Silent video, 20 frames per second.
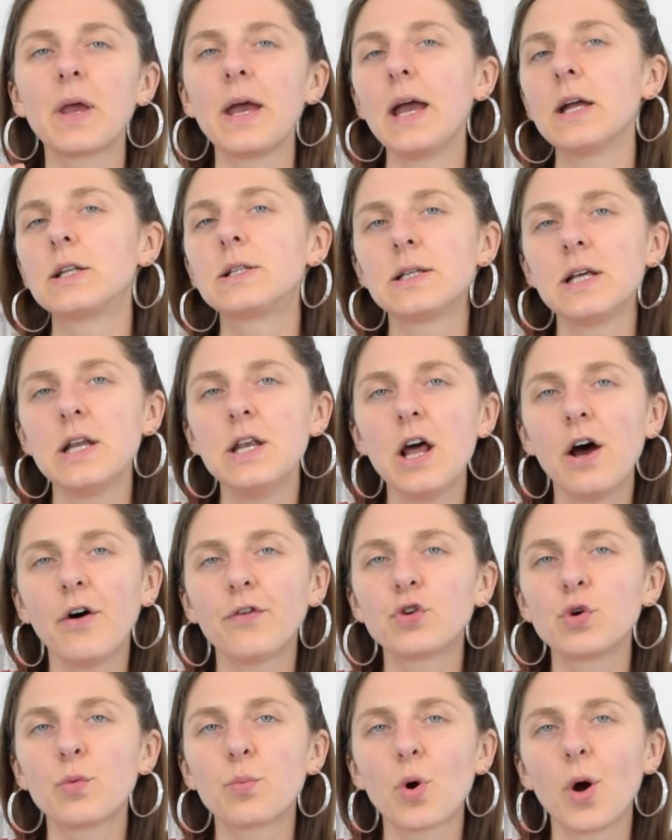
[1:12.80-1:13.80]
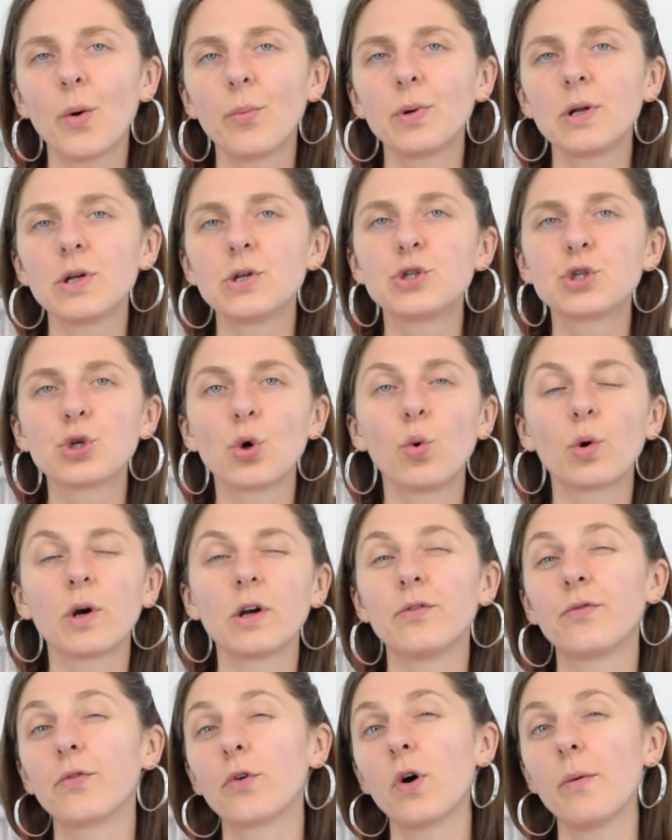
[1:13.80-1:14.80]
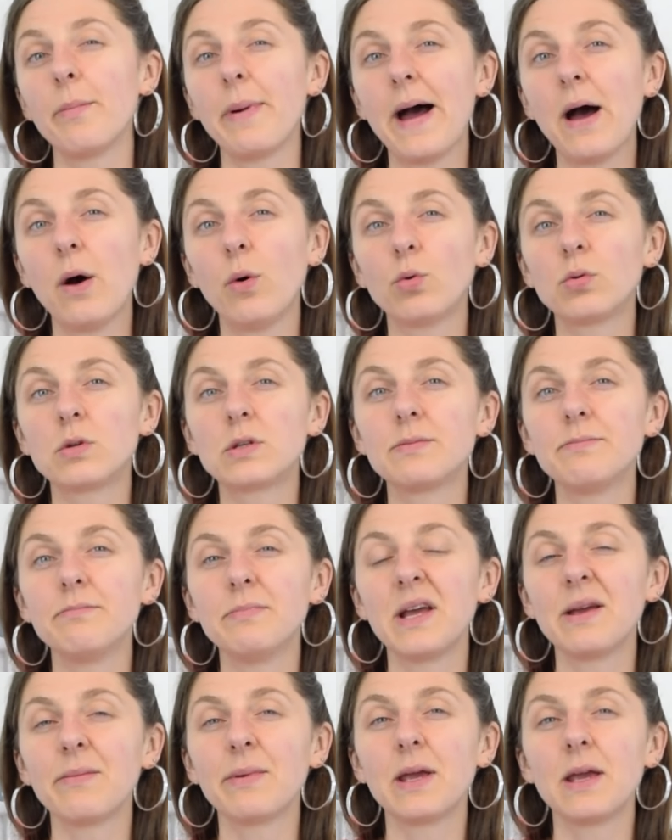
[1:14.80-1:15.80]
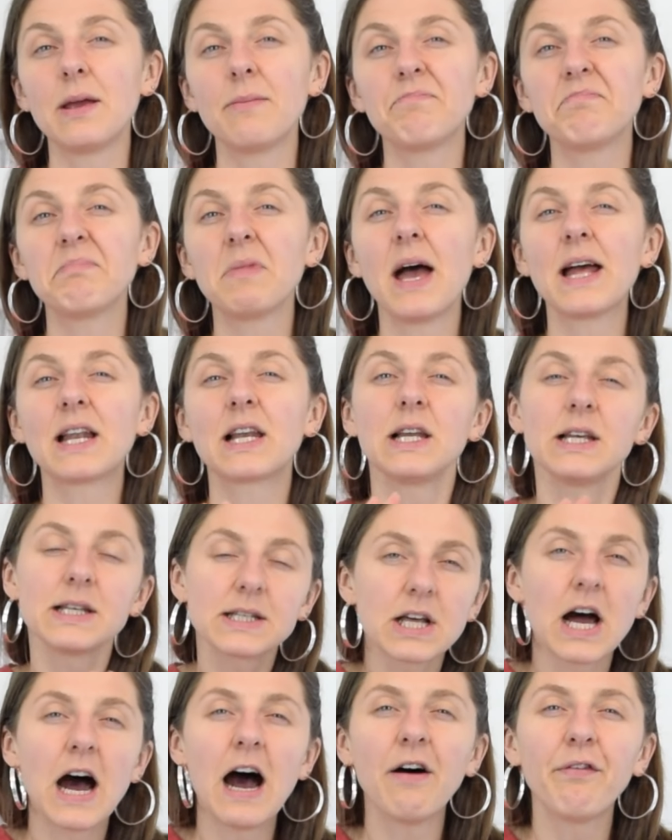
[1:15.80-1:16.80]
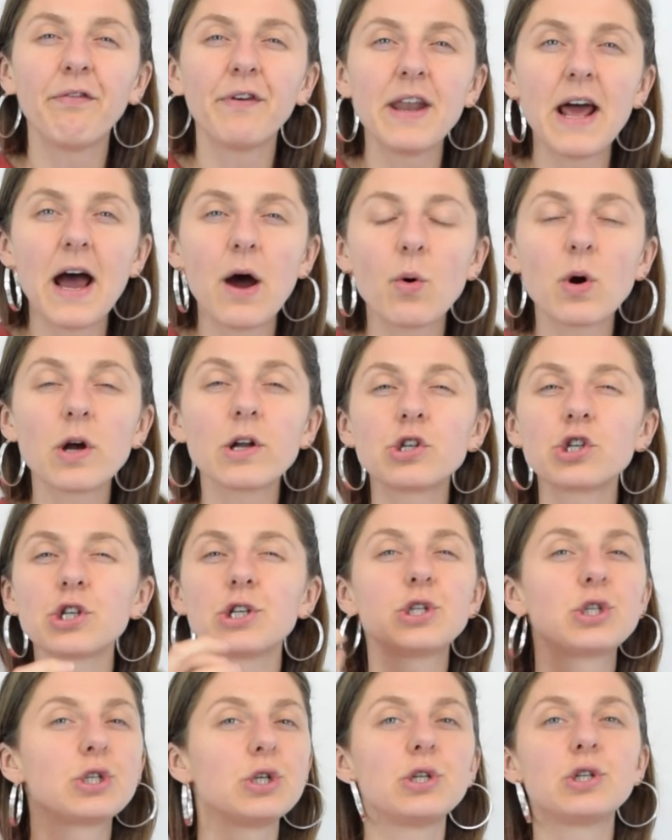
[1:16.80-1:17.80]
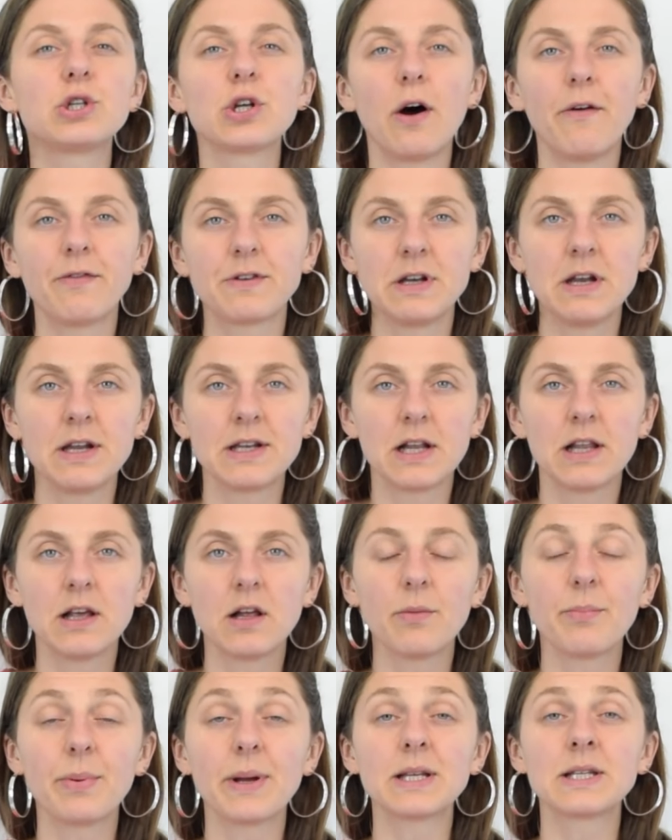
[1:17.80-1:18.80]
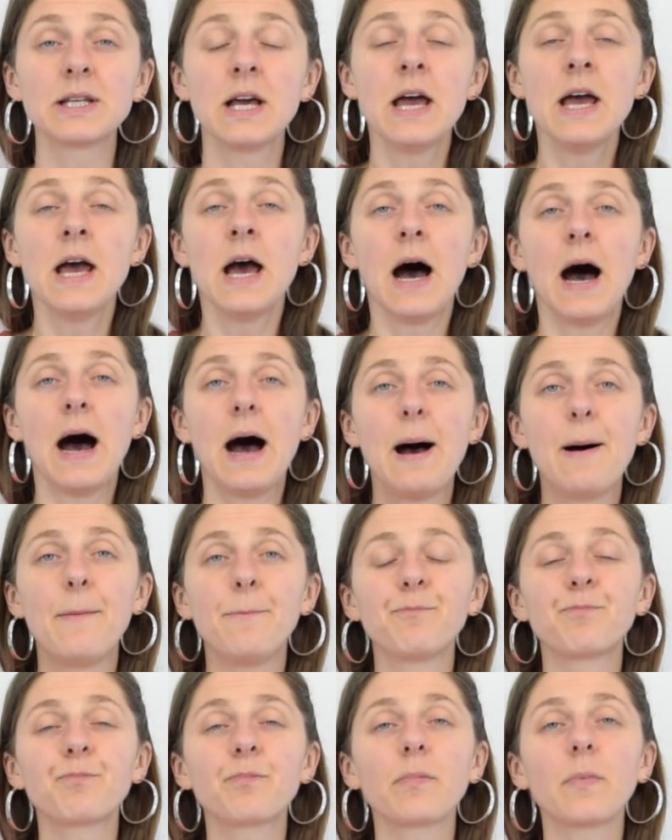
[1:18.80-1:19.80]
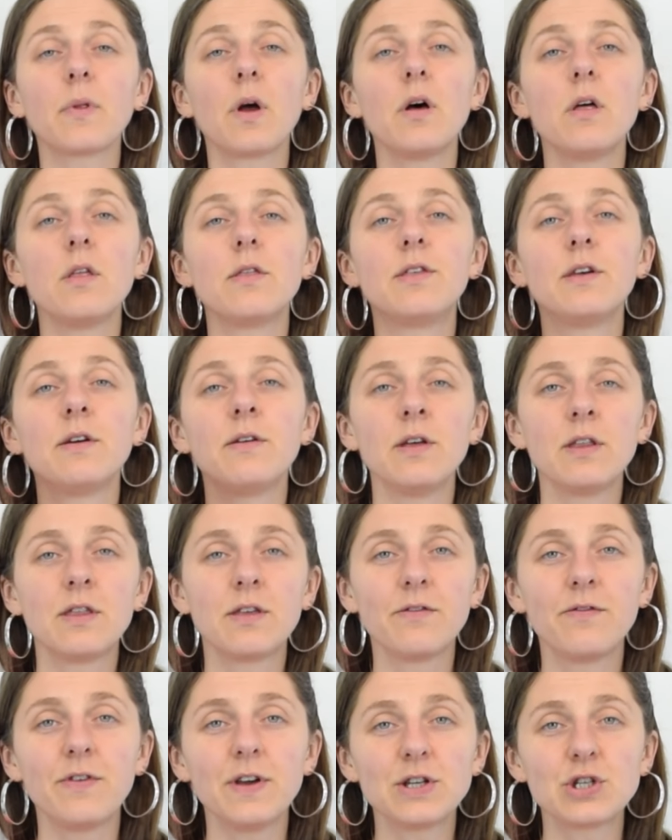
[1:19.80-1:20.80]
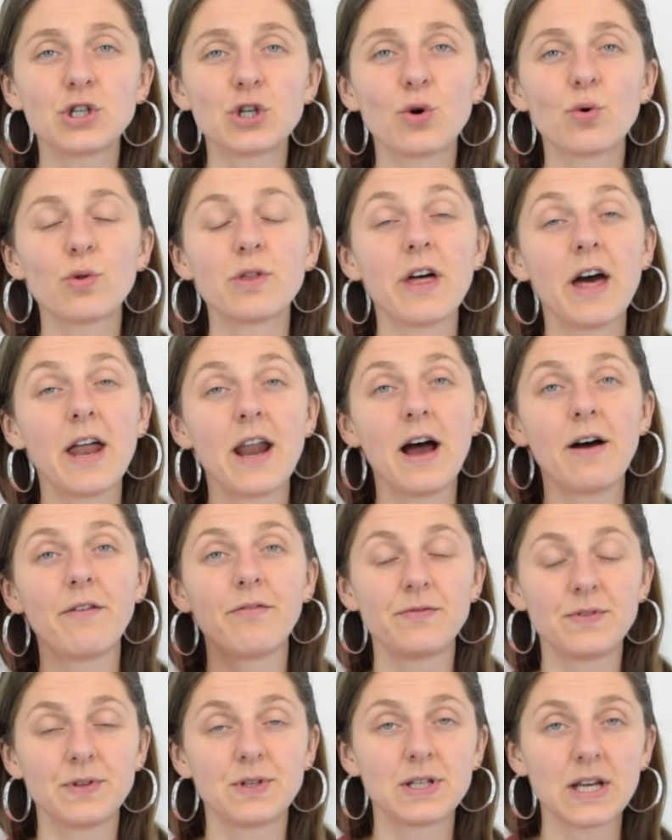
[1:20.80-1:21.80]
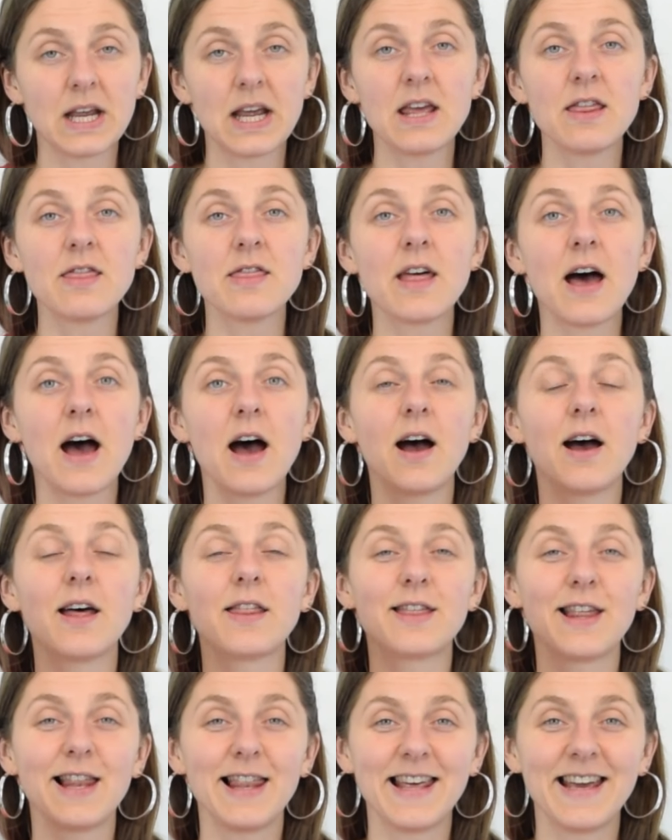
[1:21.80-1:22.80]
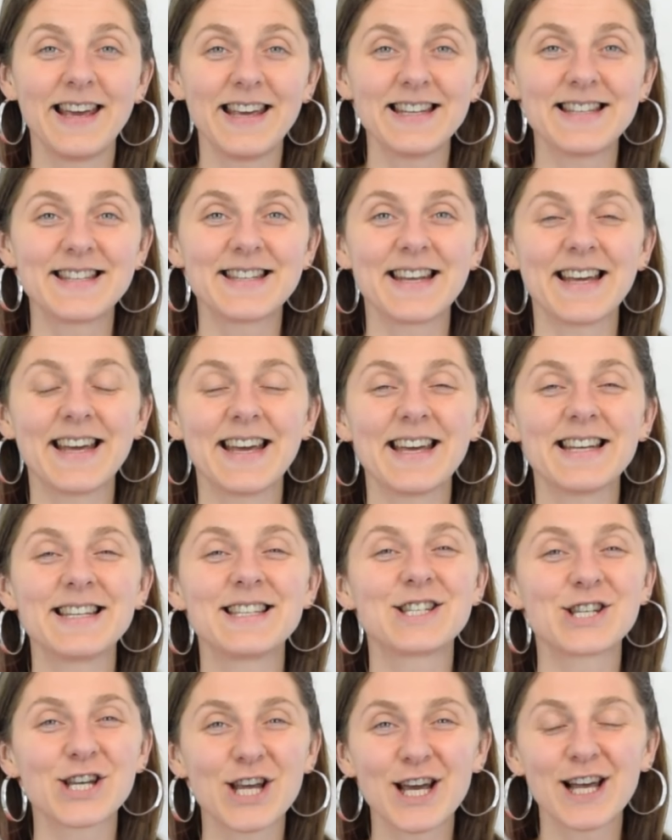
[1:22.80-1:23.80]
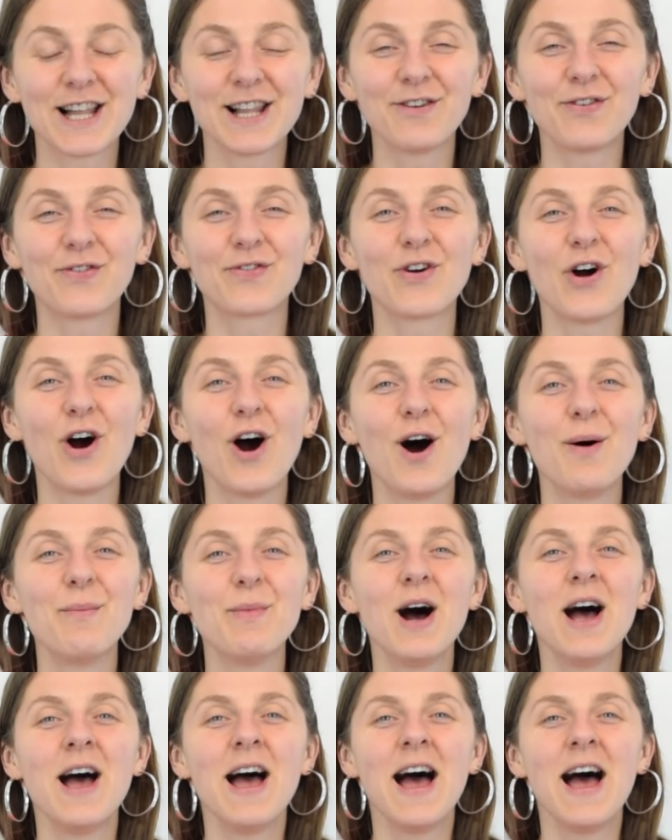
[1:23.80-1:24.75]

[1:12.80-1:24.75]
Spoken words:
it's enough to probably soak it for about maybe at least half an hour, just to soften it a little bit. The video that I've seen that the lady Jill from